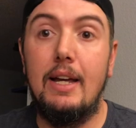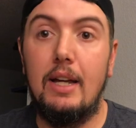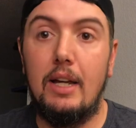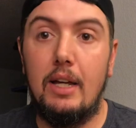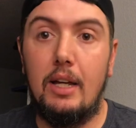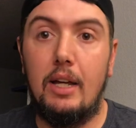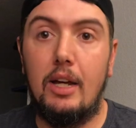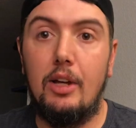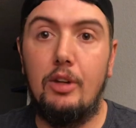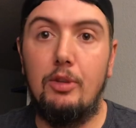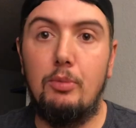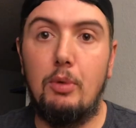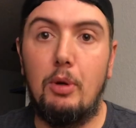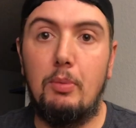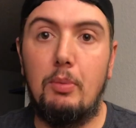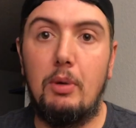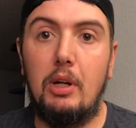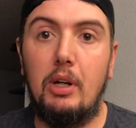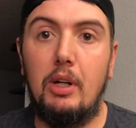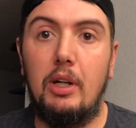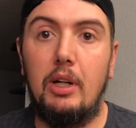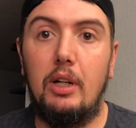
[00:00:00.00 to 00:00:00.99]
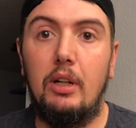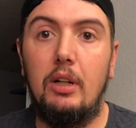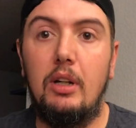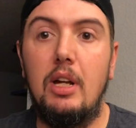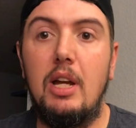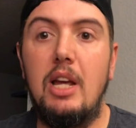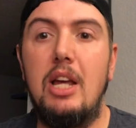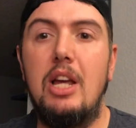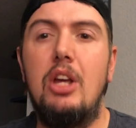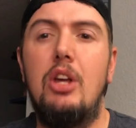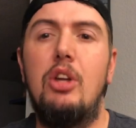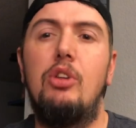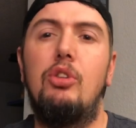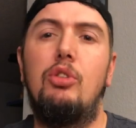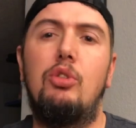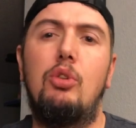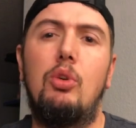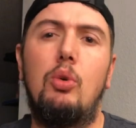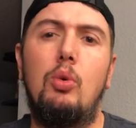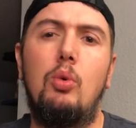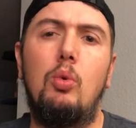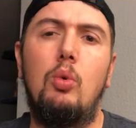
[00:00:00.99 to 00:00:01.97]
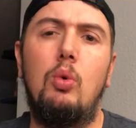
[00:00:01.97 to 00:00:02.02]
Hey guys, Mark Bear here.
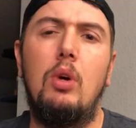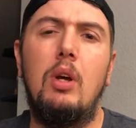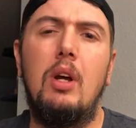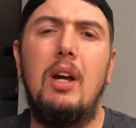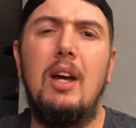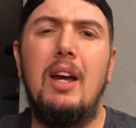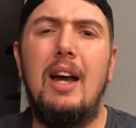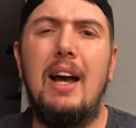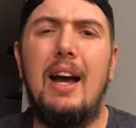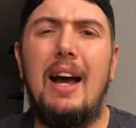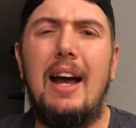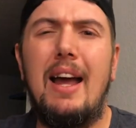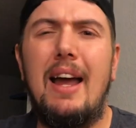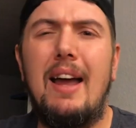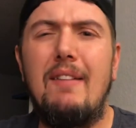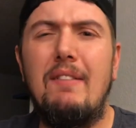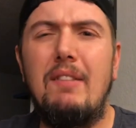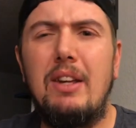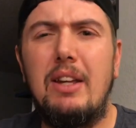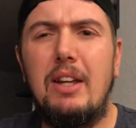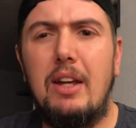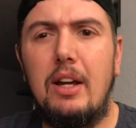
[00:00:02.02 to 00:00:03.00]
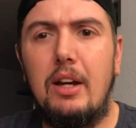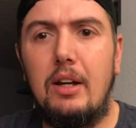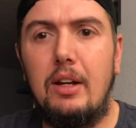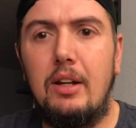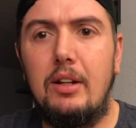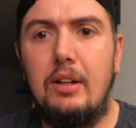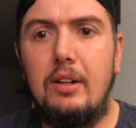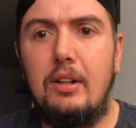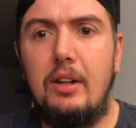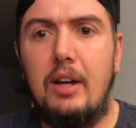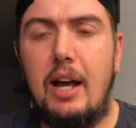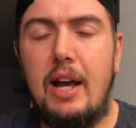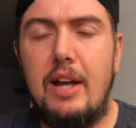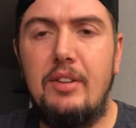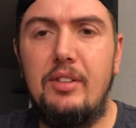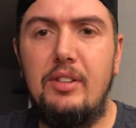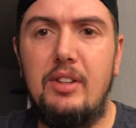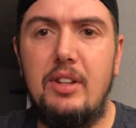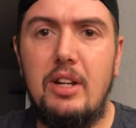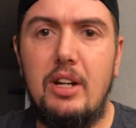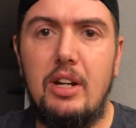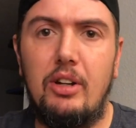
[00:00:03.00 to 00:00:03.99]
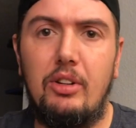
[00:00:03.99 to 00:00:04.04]
So I have a High
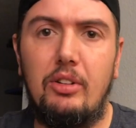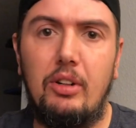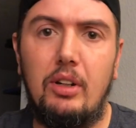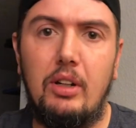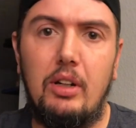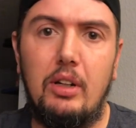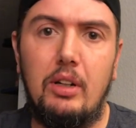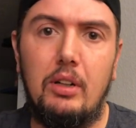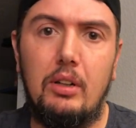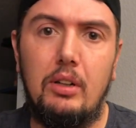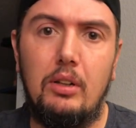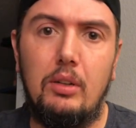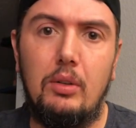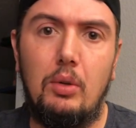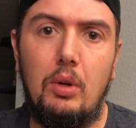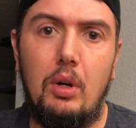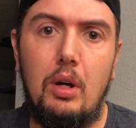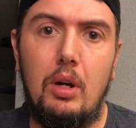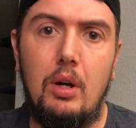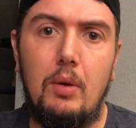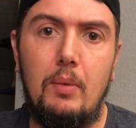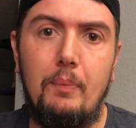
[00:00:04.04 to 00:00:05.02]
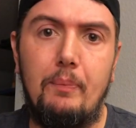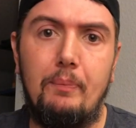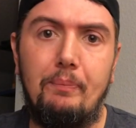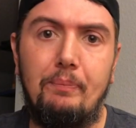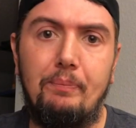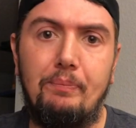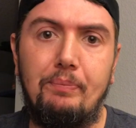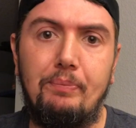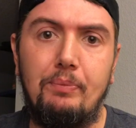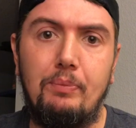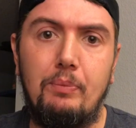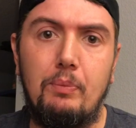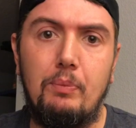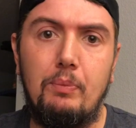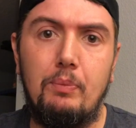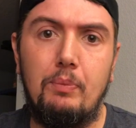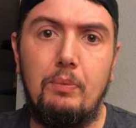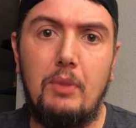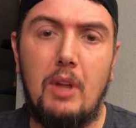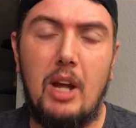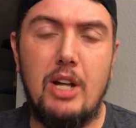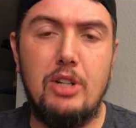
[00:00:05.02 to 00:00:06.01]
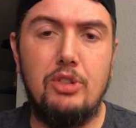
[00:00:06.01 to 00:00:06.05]
Sierra
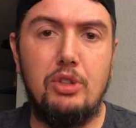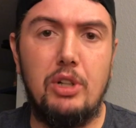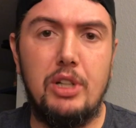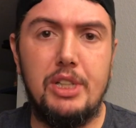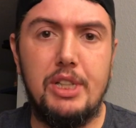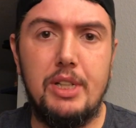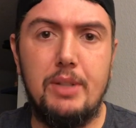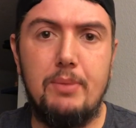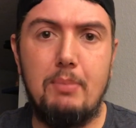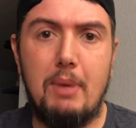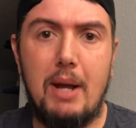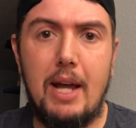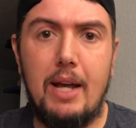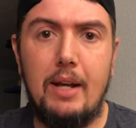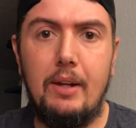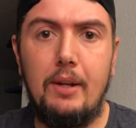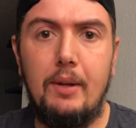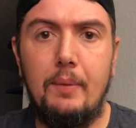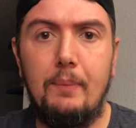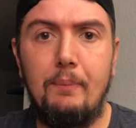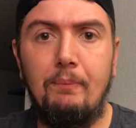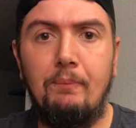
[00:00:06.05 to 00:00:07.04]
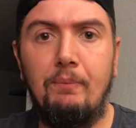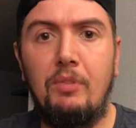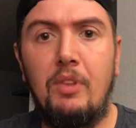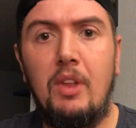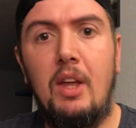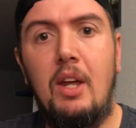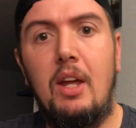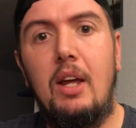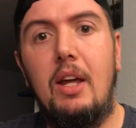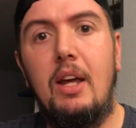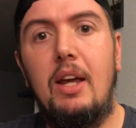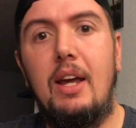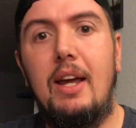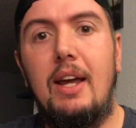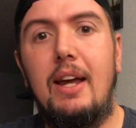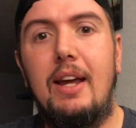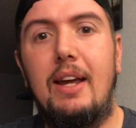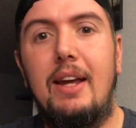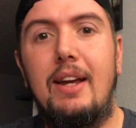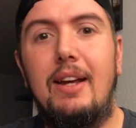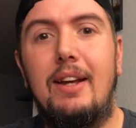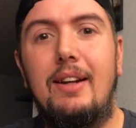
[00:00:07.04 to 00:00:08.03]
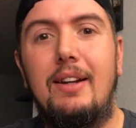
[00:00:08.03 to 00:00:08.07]
hydration bag,
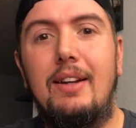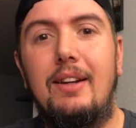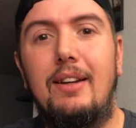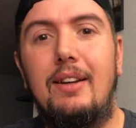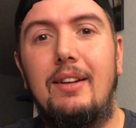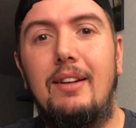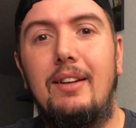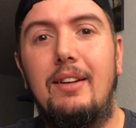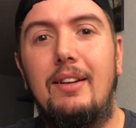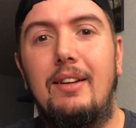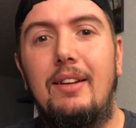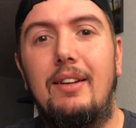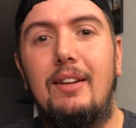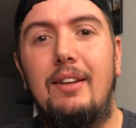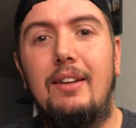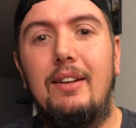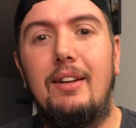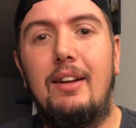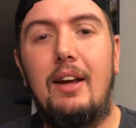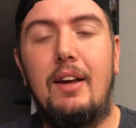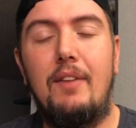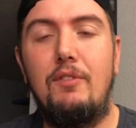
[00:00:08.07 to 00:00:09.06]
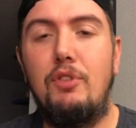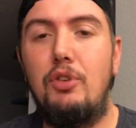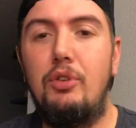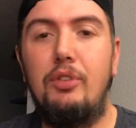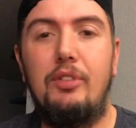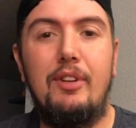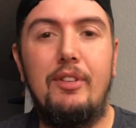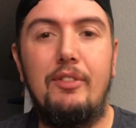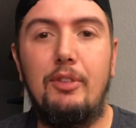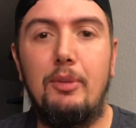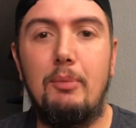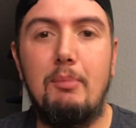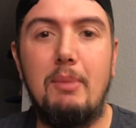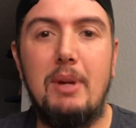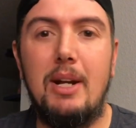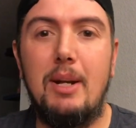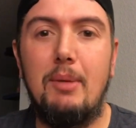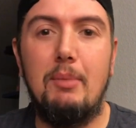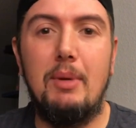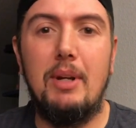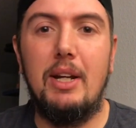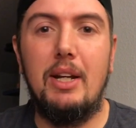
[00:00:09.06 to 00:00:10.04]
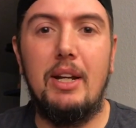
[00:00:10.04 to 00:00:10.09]
and I've used it for
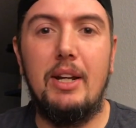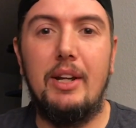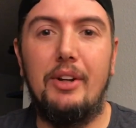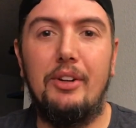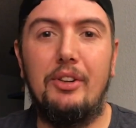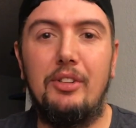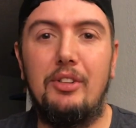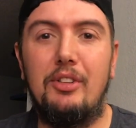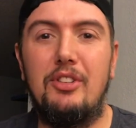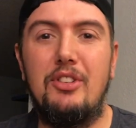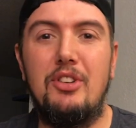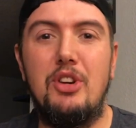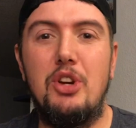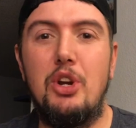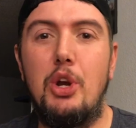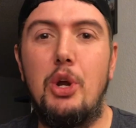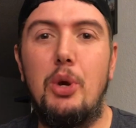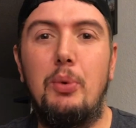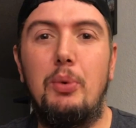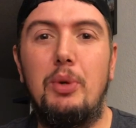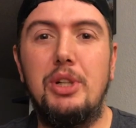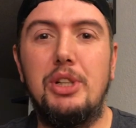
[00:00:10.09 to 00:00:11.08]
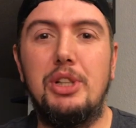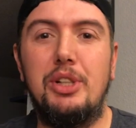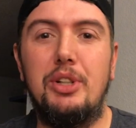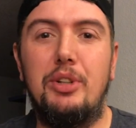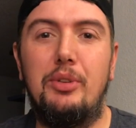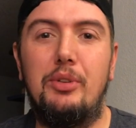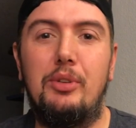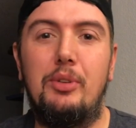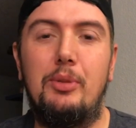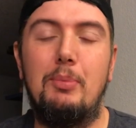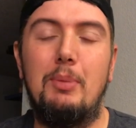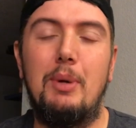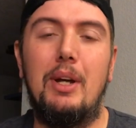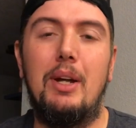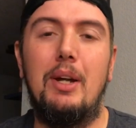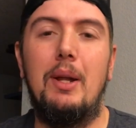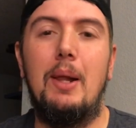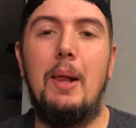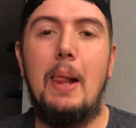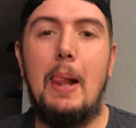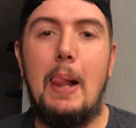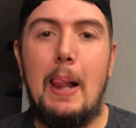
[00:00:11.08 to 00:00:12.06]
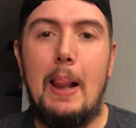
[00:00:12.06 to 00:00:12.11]
many years, no issues. But
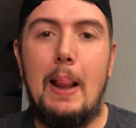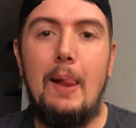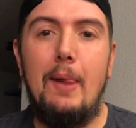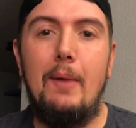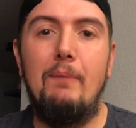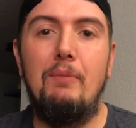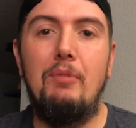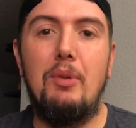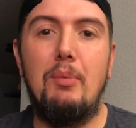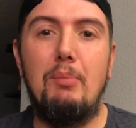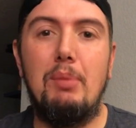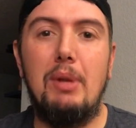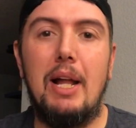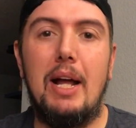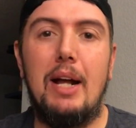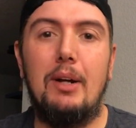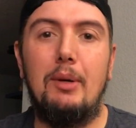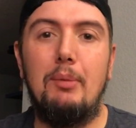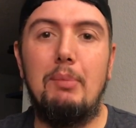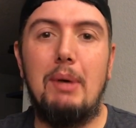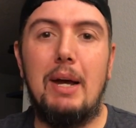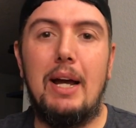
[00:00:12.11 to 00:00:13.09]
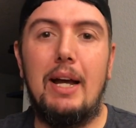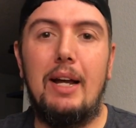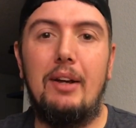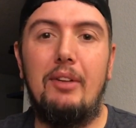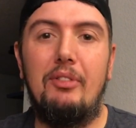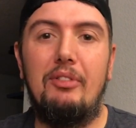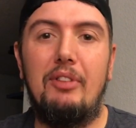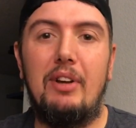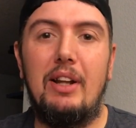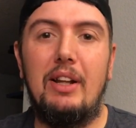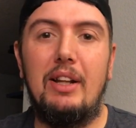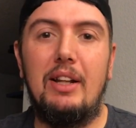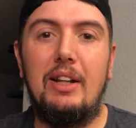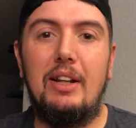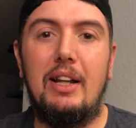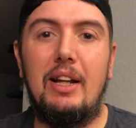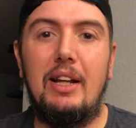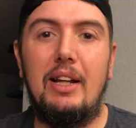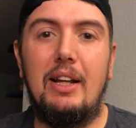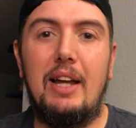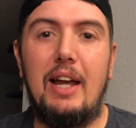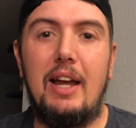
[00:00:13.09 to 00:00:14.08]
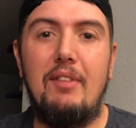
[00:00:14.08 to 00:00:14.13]
the bladder bag finally
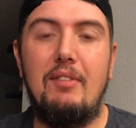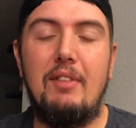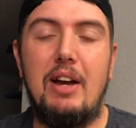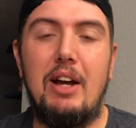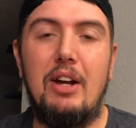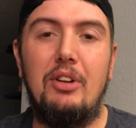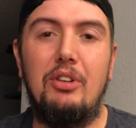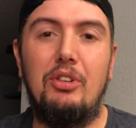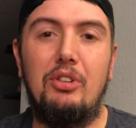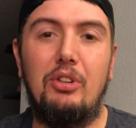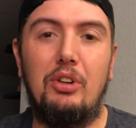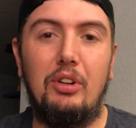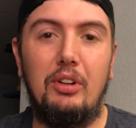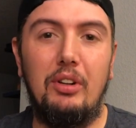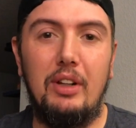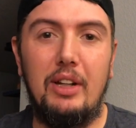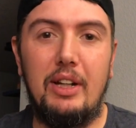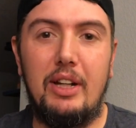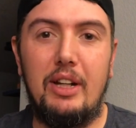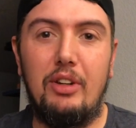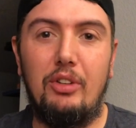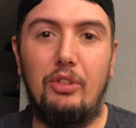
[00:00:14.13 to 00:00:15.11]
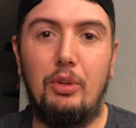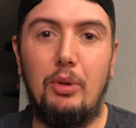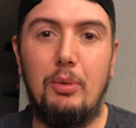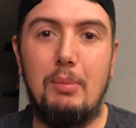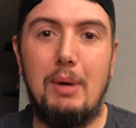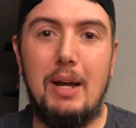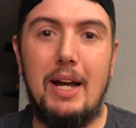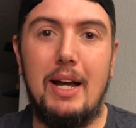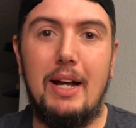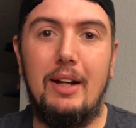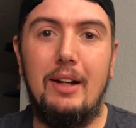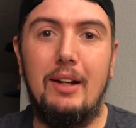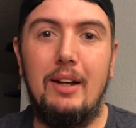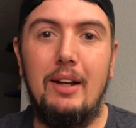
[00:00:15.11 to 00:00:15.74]
gave out and started leaking real bad,